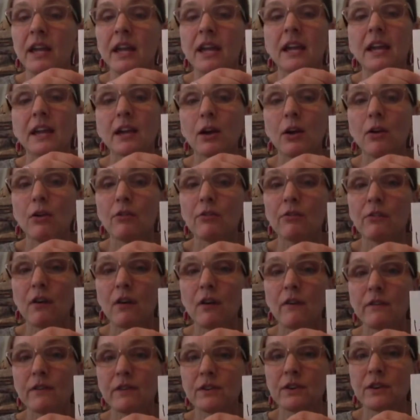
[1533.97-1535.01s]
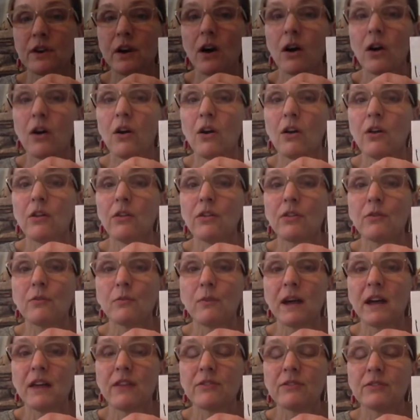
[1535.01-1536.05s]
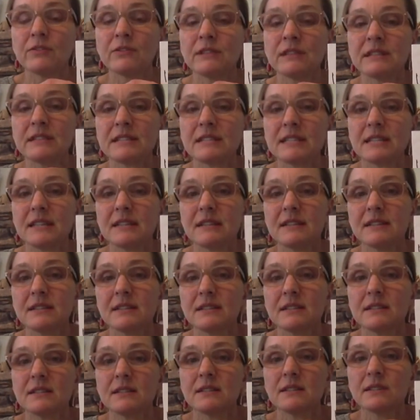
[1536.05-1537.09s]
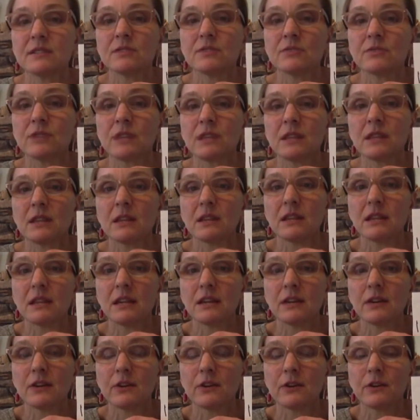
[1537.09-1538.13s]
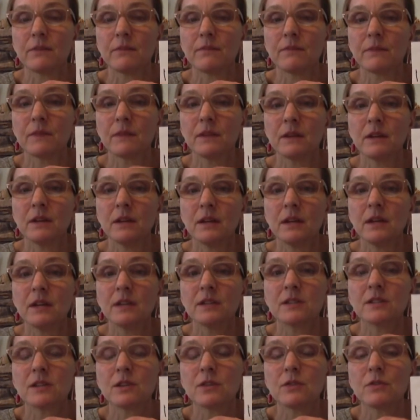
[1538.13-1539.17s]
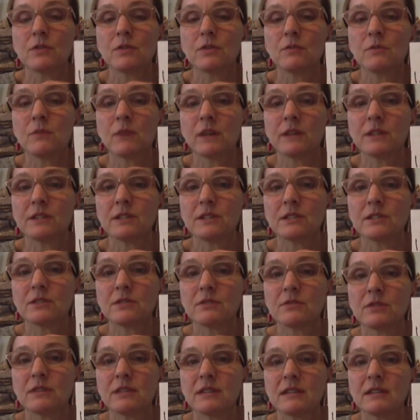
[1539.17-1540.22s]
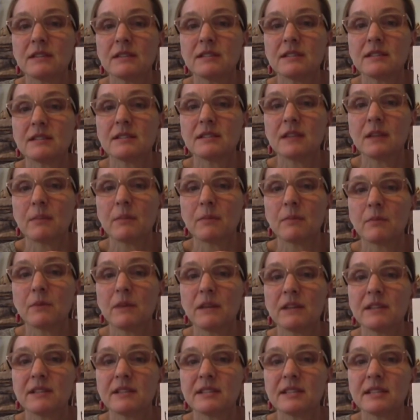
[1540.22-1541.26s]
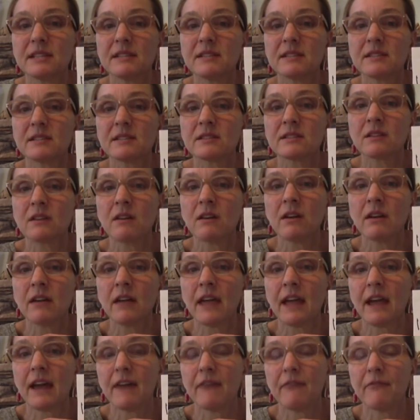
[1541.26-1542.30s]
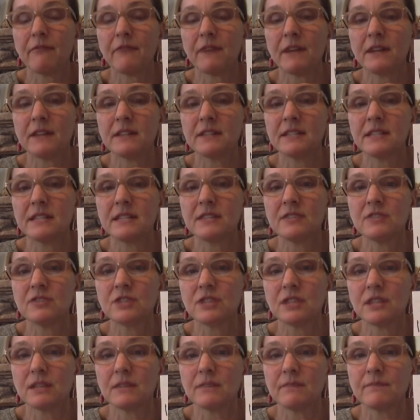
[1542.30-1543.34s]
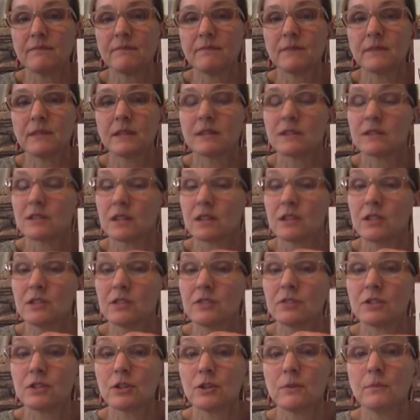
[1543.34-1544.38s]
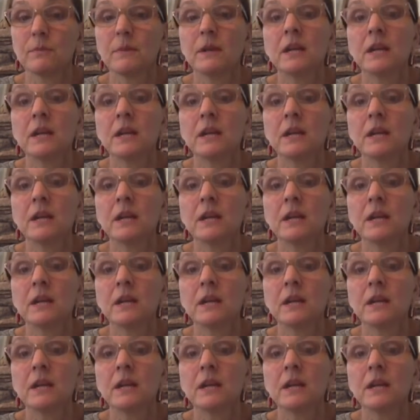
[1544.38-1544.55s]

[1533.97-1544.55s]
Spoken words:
It goes over all the weather and seasons during the year. So you want to do this, number 1 season song, have fun teaching. That's on YouTube.